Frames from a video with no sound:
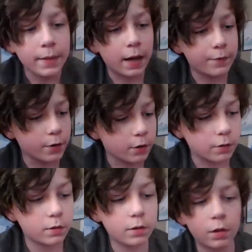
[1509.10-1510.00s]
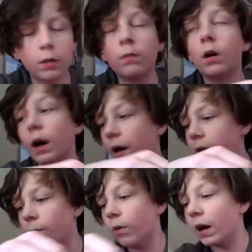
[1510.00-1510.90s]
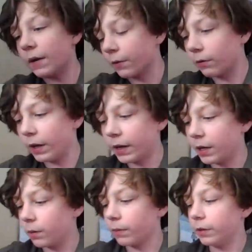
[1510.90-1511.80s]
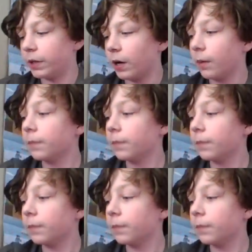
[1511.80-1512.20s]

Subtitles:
you have your whatever leg, I don't really care.